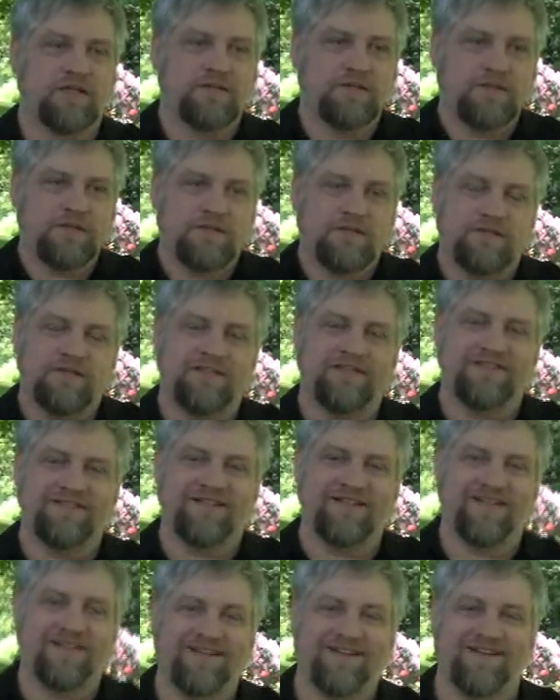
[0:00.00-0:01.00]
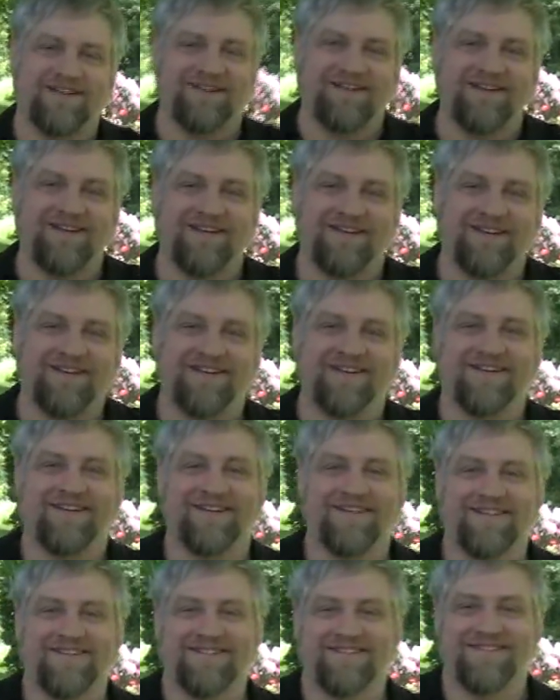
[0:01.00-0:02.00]
Oh, there you
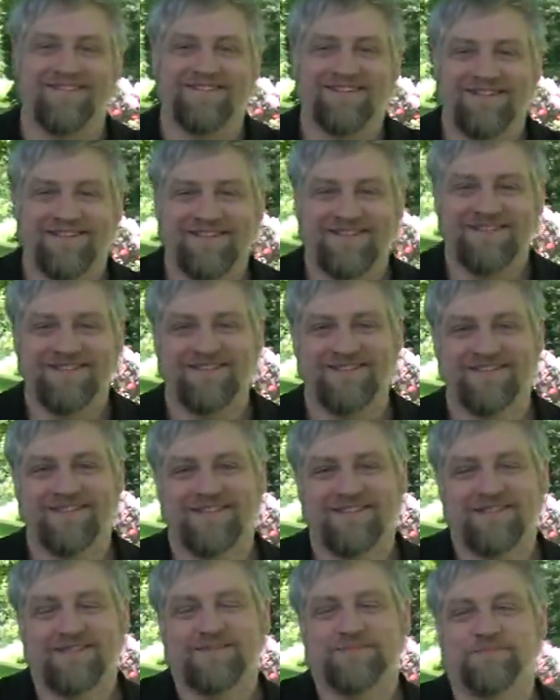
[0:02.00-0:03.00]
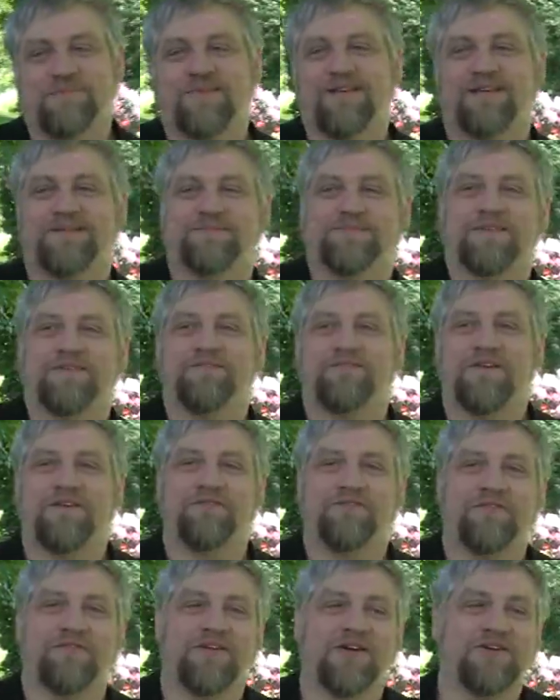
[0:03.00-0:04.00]
go. All right. If
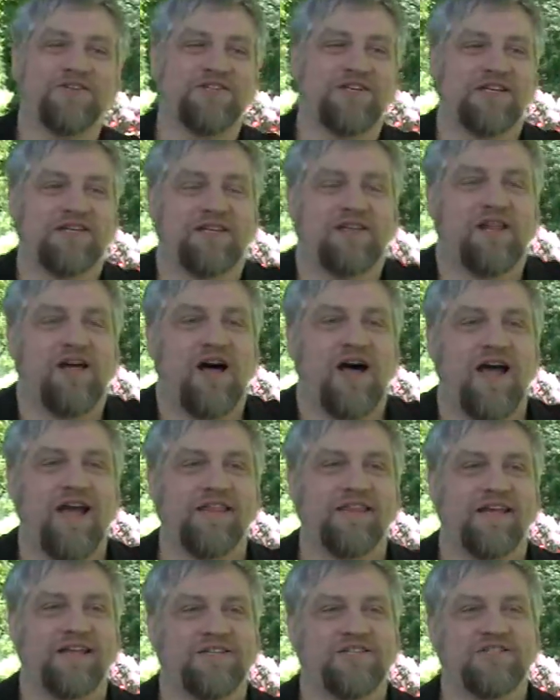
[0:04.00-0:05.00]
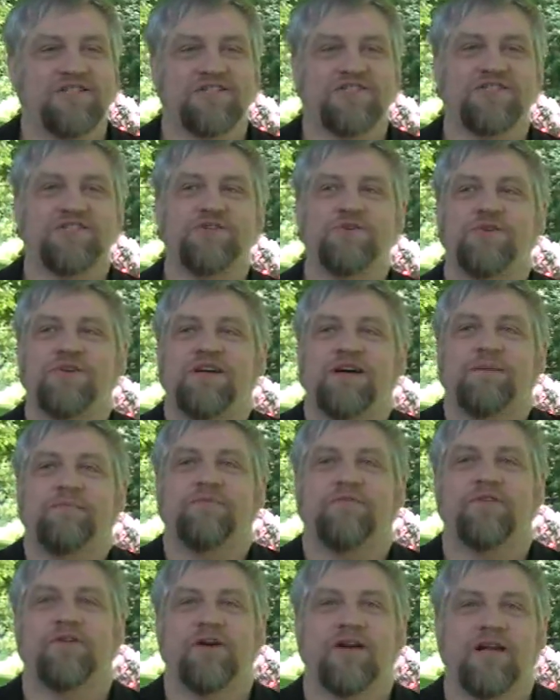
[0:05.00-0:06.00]
there's a line that's just too dumb
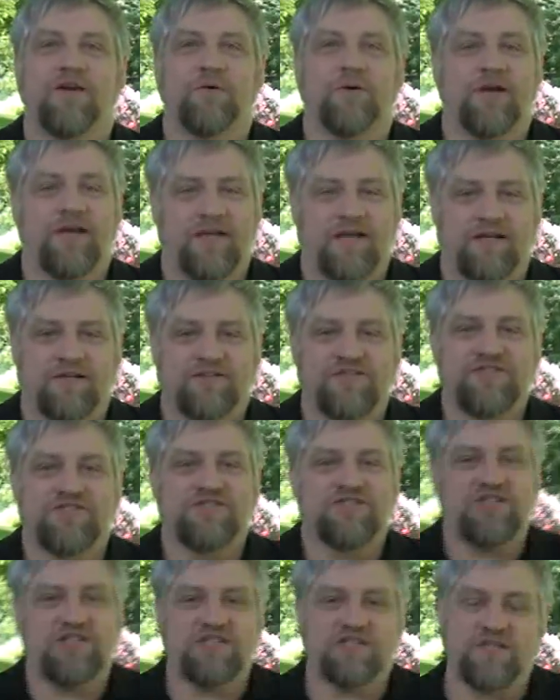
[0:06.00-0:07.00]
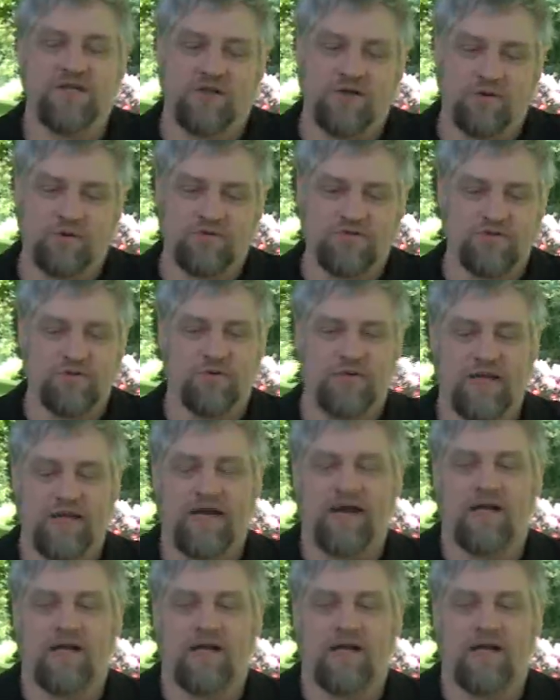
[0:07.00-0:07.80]
for anyone else, she's the go-to gal.